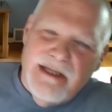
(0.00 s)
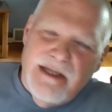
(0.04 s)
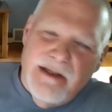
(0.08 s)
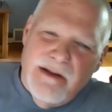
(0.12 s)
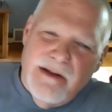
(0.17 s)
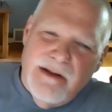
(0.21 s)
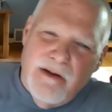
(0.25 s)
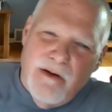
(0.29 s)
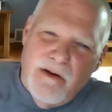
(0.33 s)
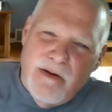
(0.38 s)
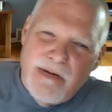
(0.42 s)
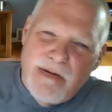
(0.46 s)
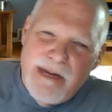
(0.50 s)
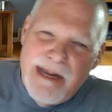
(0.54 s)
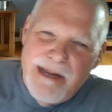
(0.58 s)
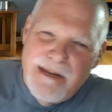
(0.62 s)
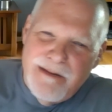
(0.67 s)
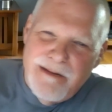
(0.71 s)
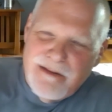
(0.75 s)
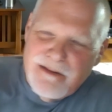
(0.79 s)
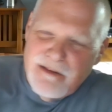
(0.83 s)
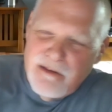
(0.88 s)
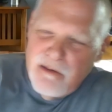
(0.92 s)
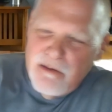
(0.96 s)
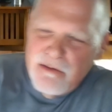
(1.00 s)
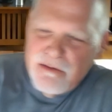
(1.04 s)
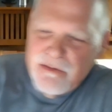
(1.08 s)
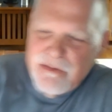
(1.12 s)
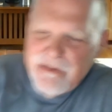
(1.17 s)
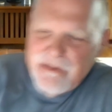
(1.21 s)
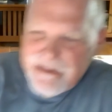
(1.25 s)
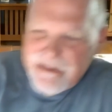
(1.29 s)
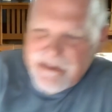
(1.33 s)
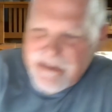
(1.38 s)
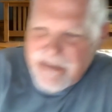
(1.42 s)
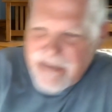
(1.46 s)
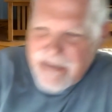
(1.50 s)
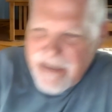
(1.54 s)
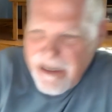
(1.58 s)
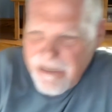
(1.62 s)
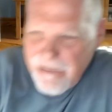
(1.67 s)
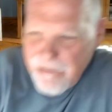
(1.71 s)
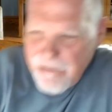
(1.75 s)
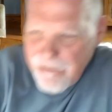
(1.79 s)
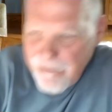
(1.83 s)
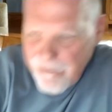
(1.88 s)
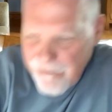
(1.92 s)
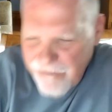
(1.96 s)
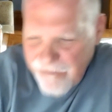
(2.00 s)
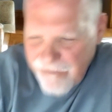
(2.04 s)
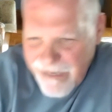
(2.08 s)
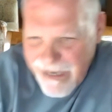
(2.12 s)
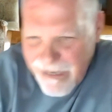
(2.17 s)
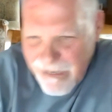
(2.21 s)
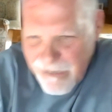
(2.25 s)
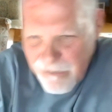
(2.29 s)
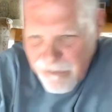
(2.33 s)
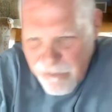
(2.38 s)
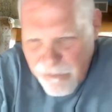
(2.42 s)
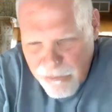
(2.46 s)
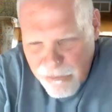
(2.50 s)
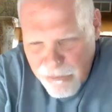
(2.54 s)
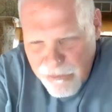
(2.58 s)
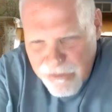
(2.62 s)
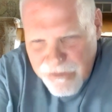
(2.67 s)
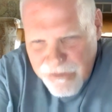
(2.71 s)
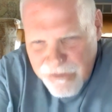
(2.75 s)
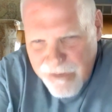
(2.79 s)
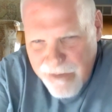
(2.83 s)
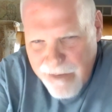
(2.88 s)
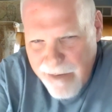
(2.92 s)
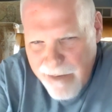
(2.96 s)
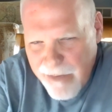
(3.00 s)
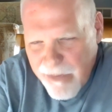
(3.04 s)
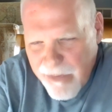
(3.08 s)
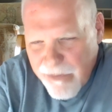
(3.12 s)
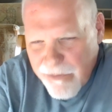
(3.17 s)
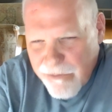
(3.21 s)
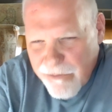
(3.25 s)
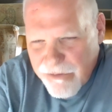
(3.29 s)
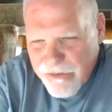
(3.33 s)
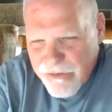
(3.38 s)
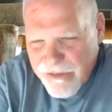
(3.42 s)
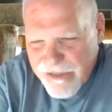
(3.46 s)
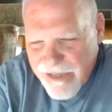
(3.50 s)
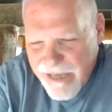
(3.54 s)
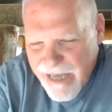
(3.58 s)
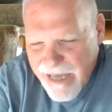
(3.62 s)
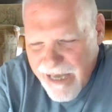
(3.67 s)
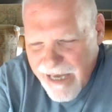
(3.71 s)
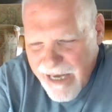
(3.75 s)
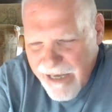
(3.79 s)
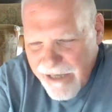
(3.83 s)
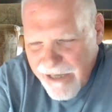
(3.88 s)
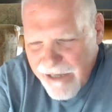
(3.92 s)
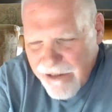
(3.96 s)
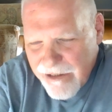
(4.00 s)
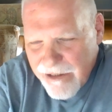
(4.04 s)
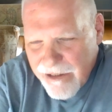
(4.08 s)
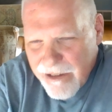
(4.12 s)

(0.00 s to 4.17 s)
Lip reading: okay, the socialist side of the family was my mother's side.